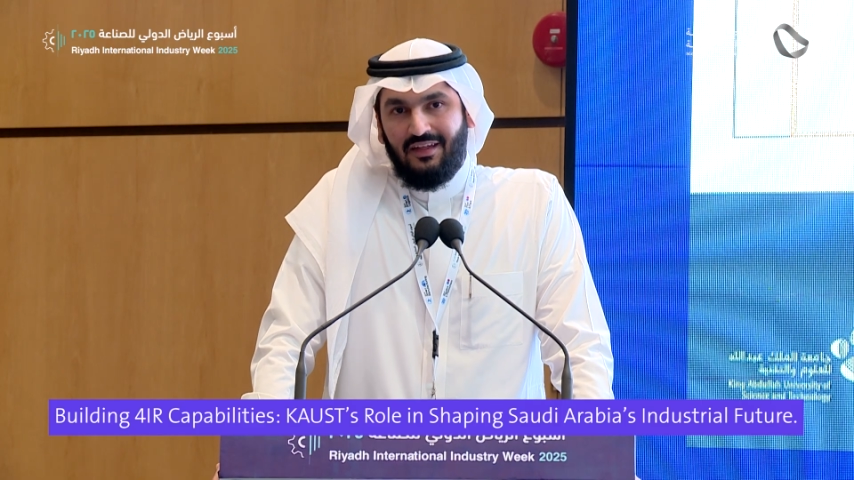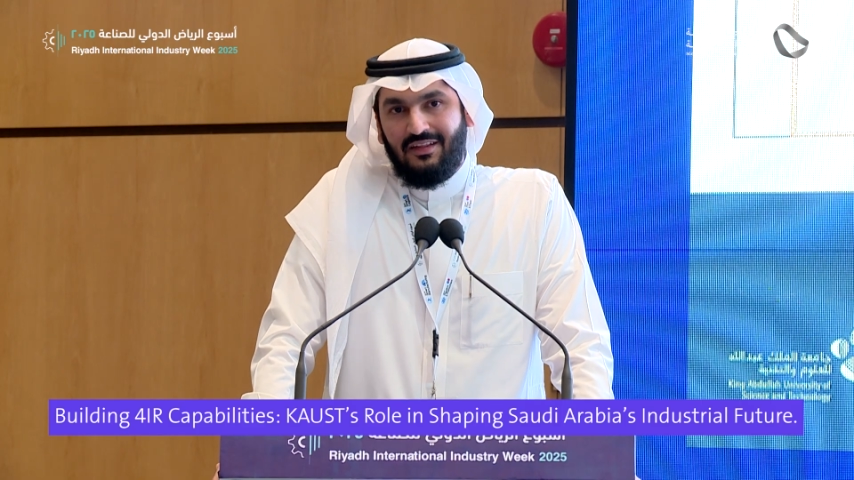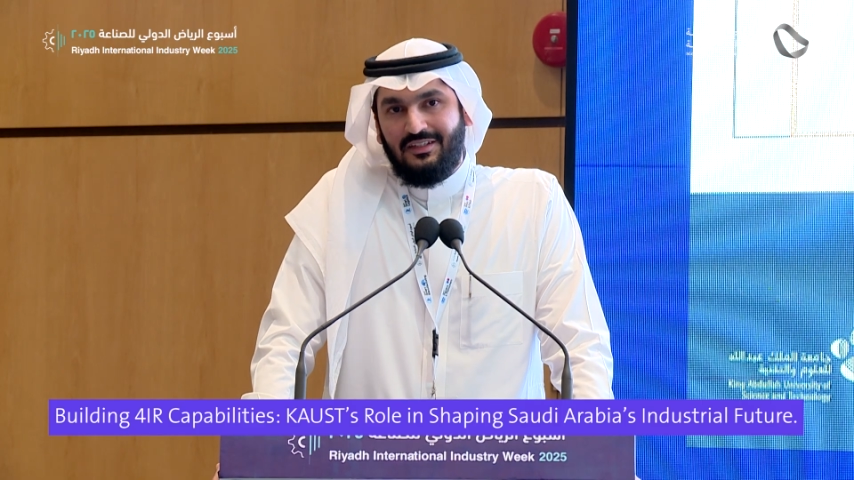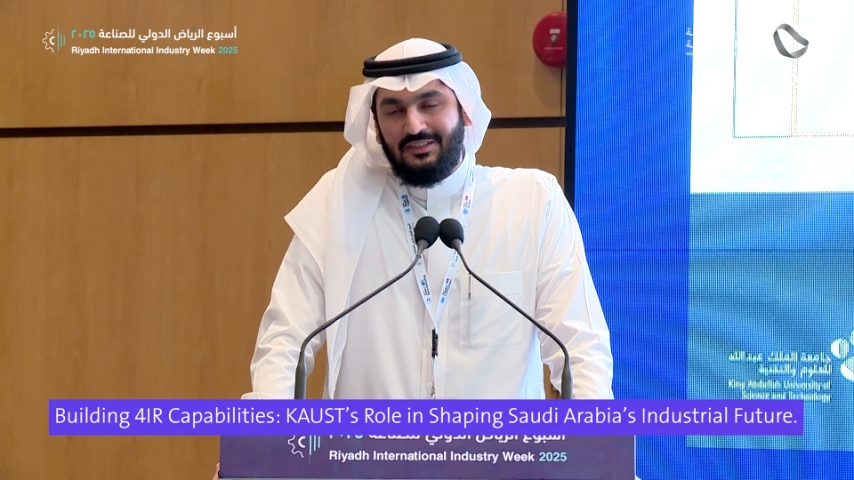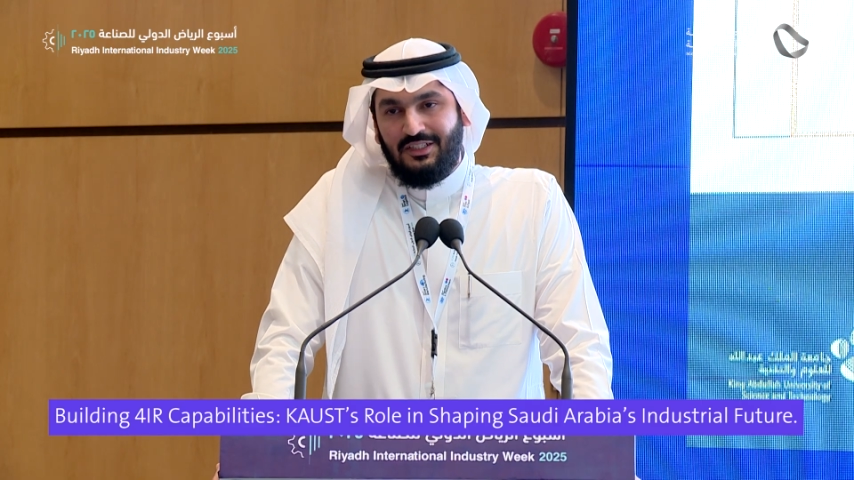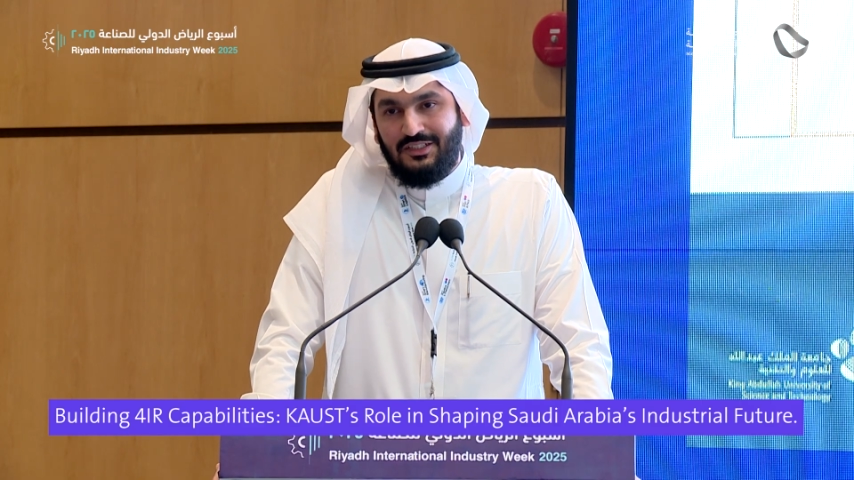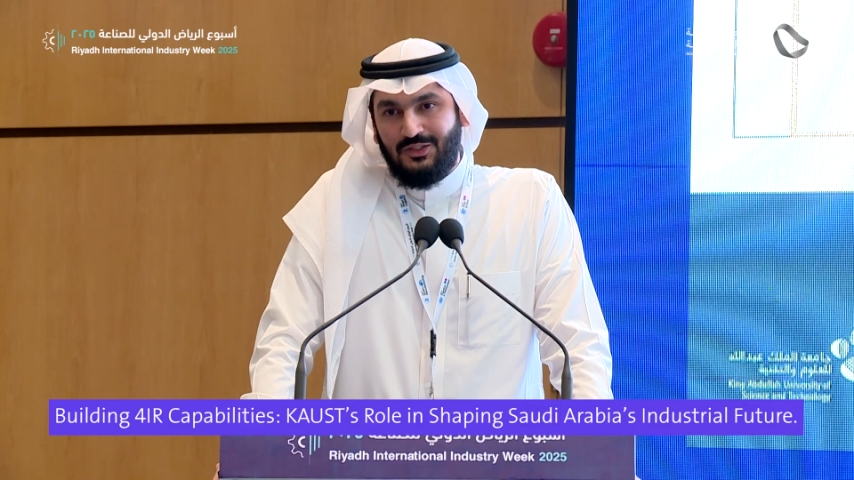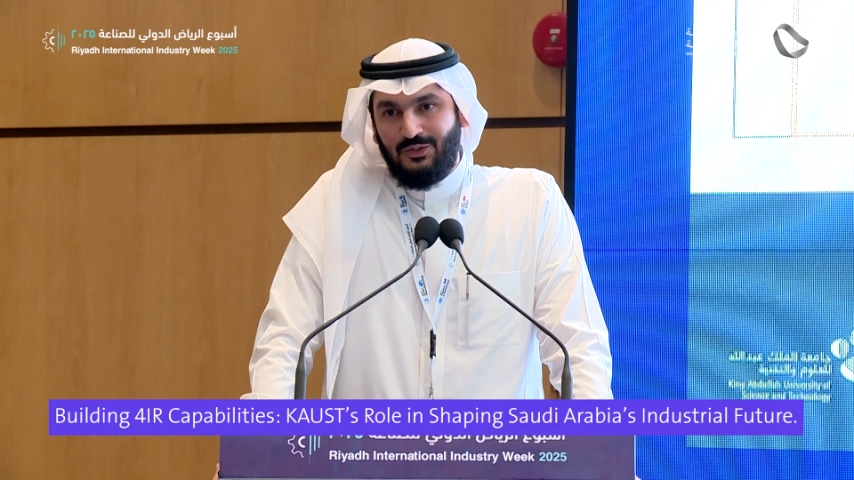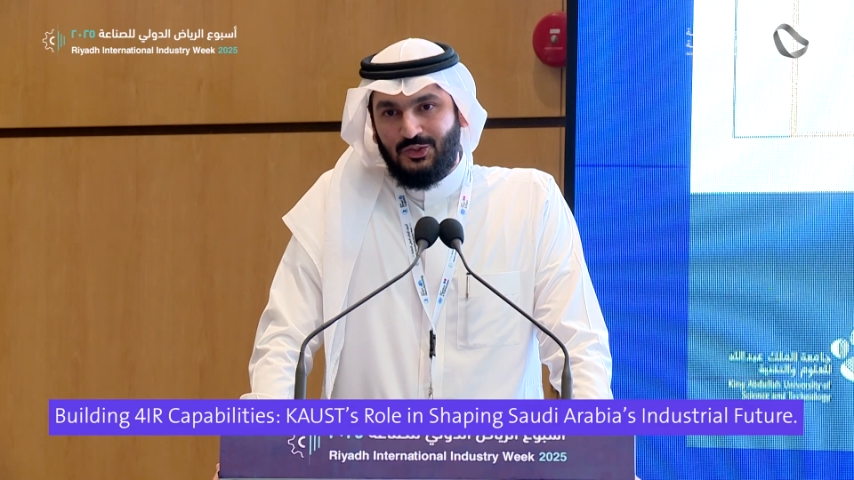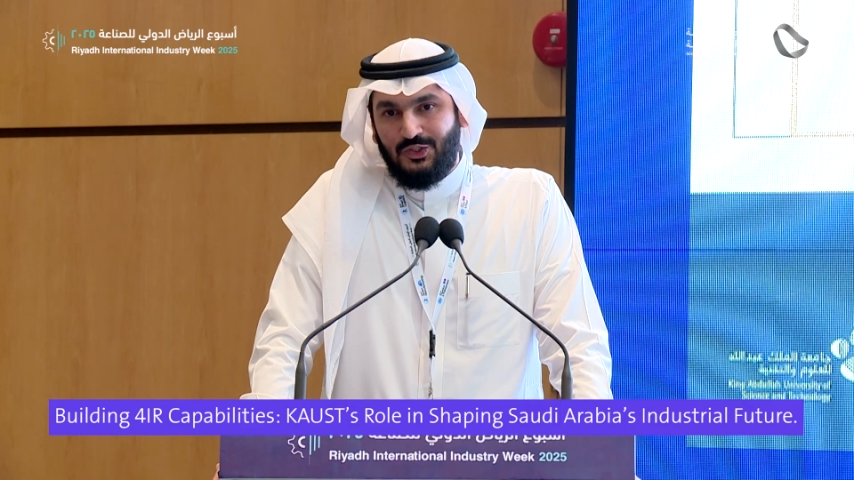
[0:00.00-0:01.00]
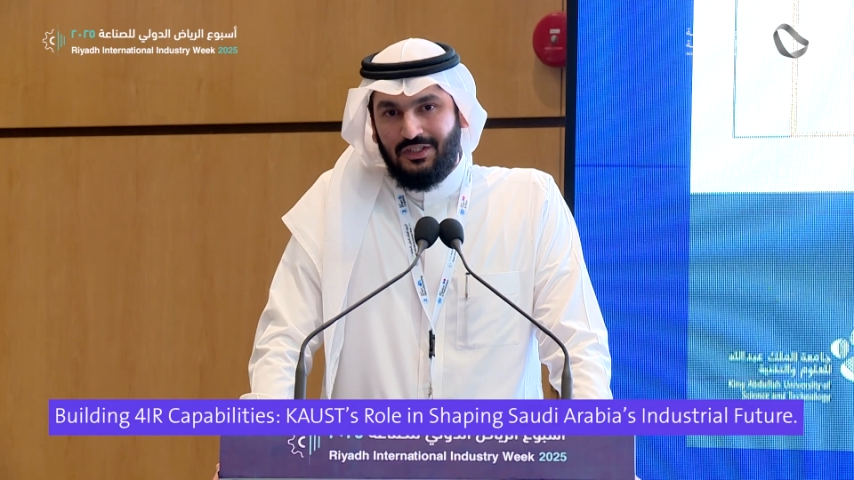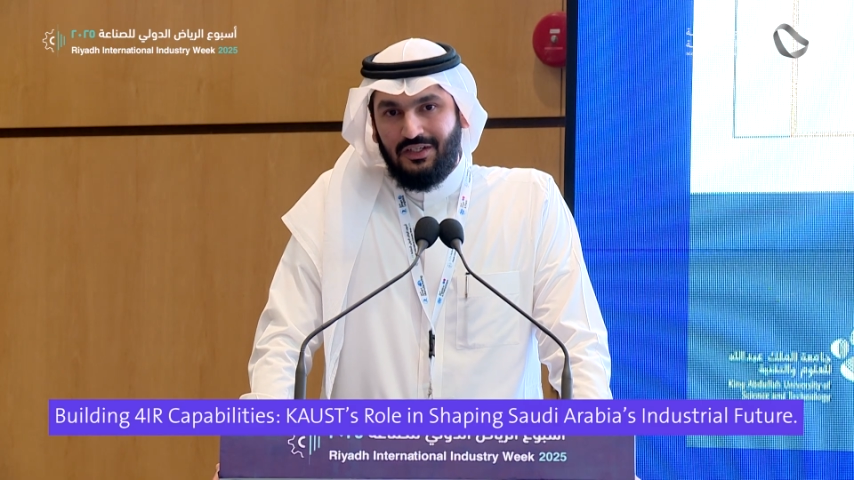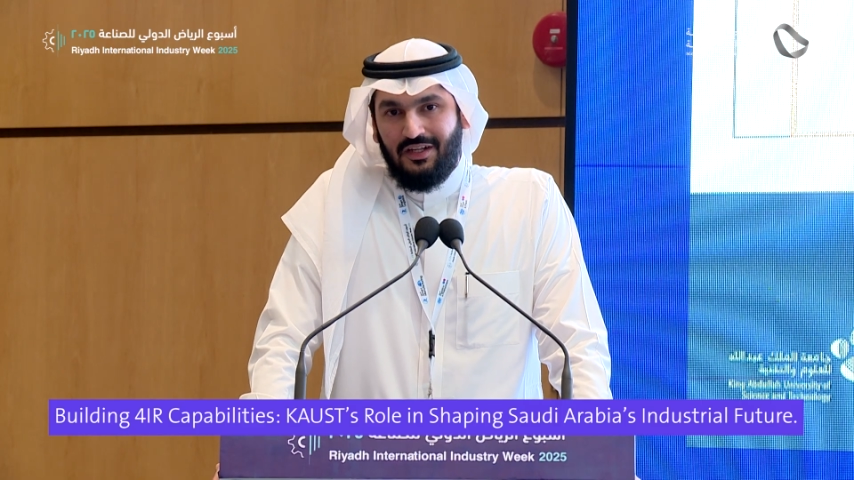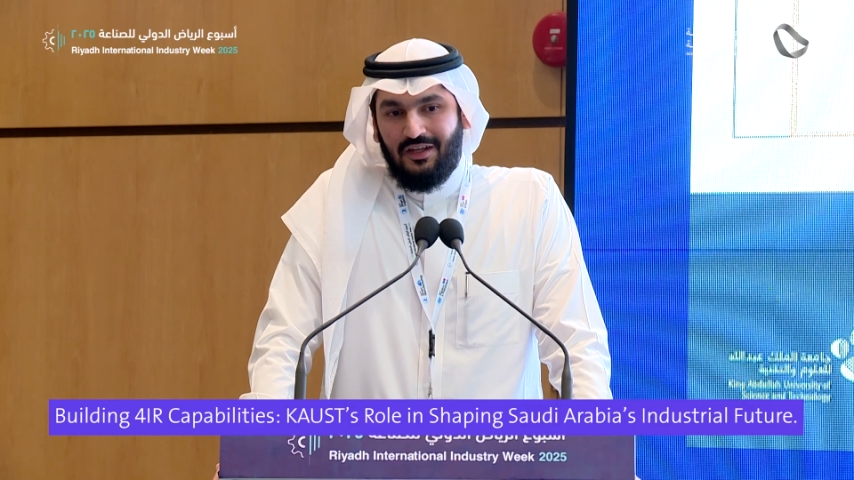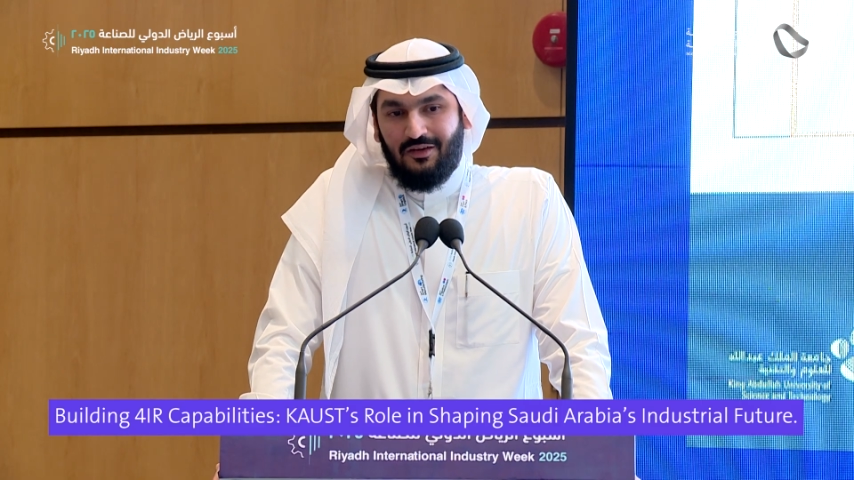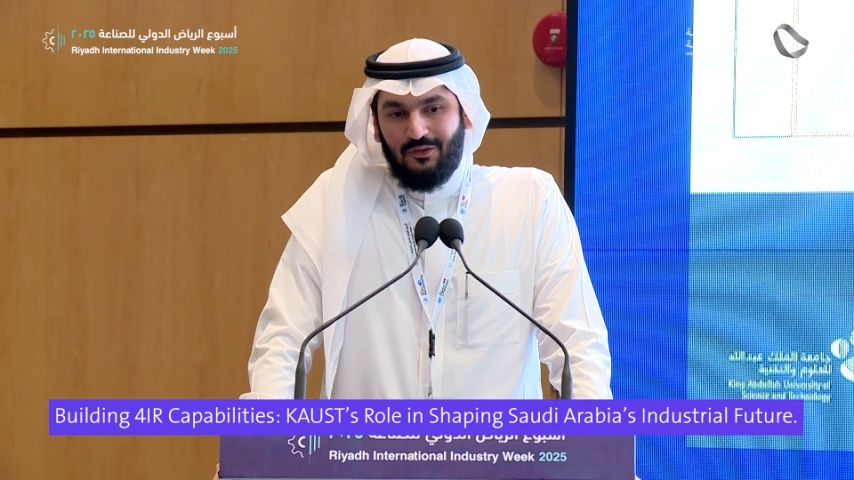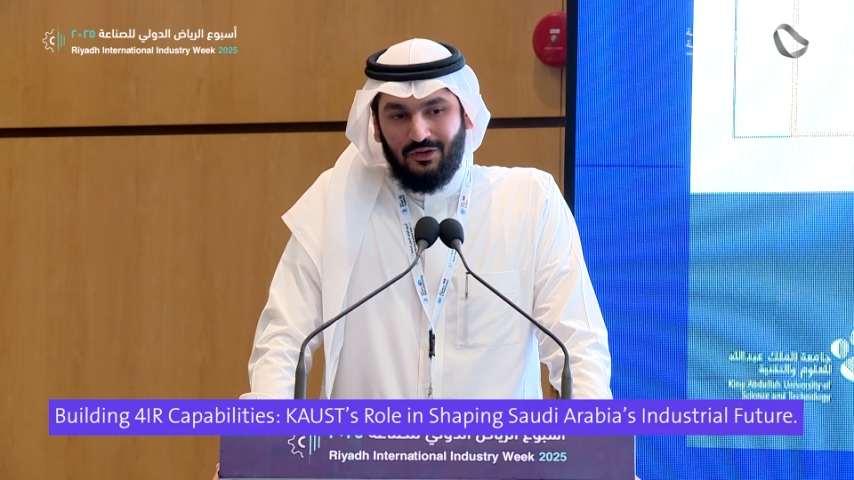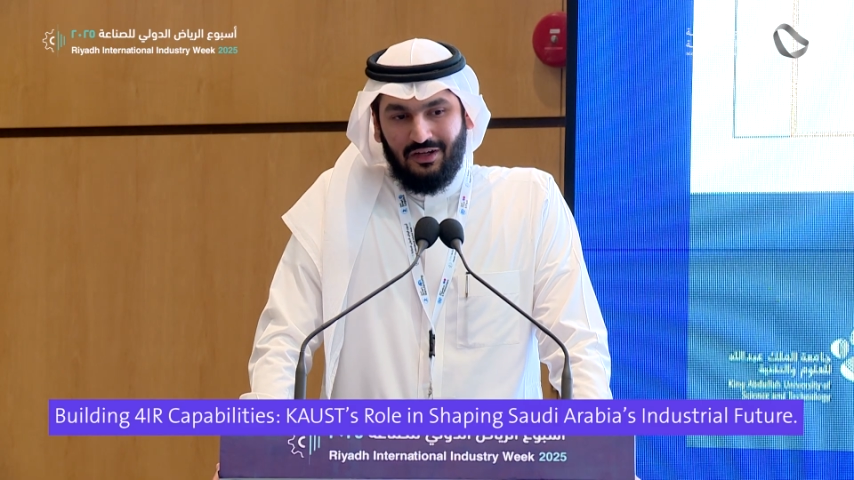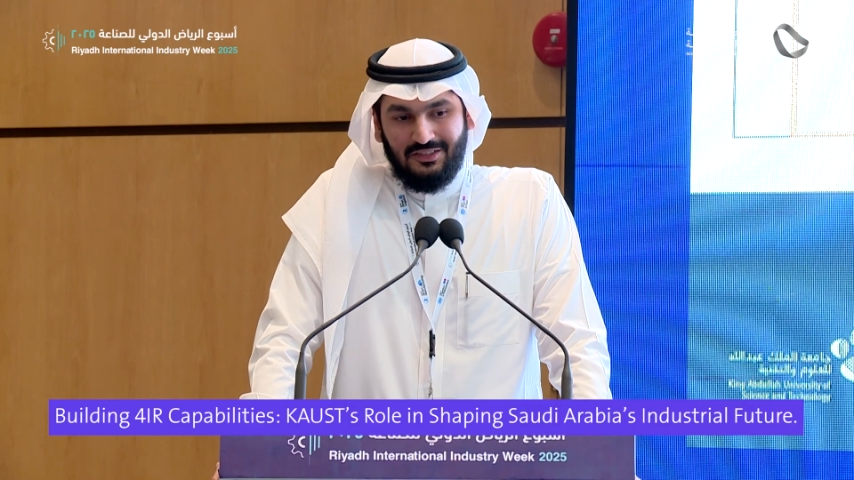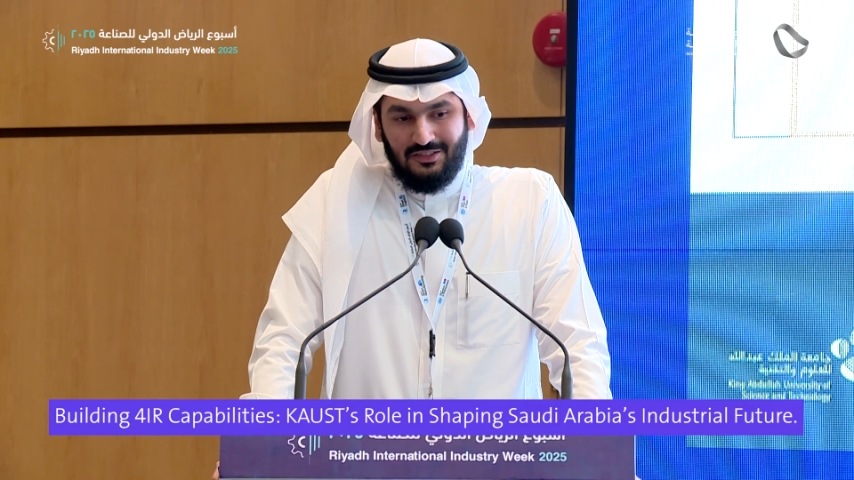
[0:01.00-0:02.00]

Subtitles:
the solution or not.